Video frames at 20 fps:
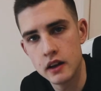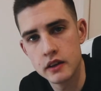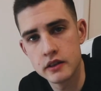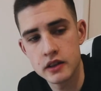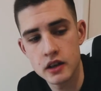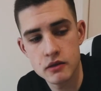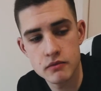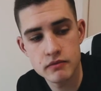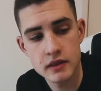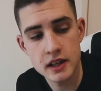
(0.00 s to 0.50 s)

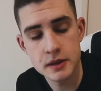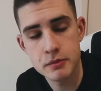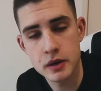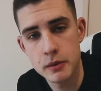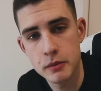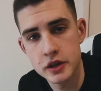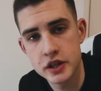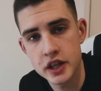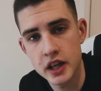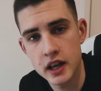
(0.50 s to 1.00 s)
So that's
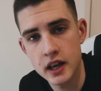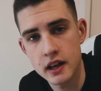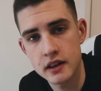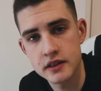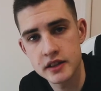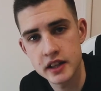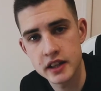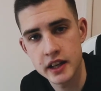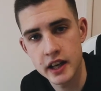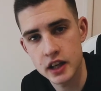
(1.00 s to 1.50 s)
pretty much it. I'll
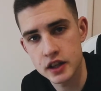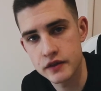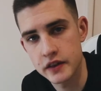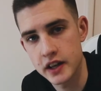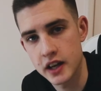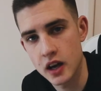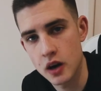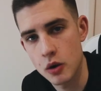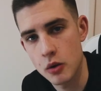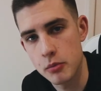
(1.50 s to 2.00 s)
see you in the next
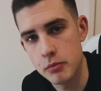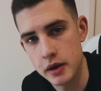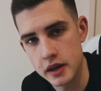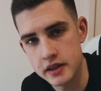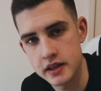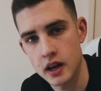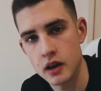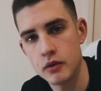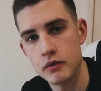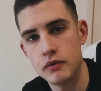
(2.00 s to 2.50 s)
video.
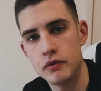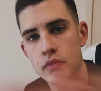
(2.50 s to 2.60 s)
Peace out.